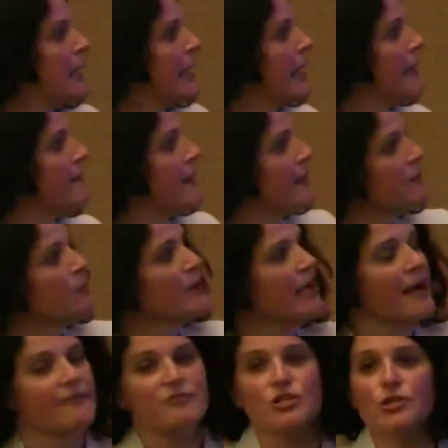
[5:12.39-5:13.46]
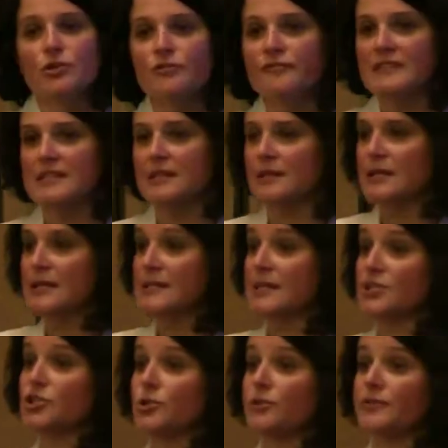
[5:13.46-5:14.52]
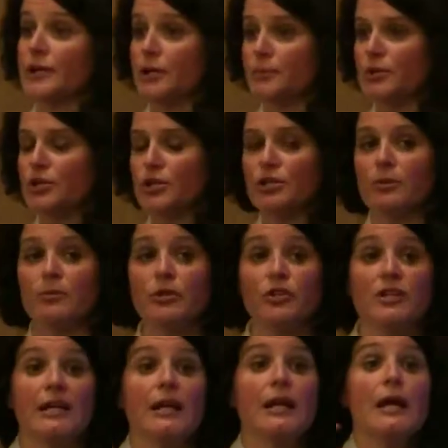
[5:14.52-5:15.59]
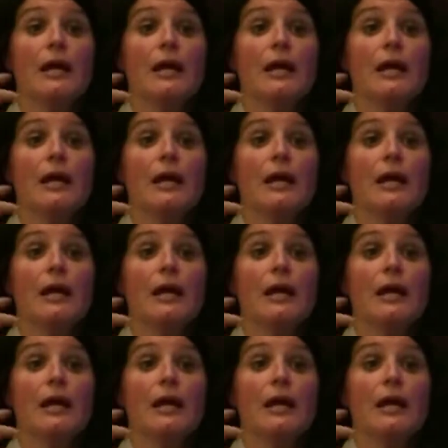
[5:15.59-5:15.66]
and then we have 2 facilities that do therapeutic community.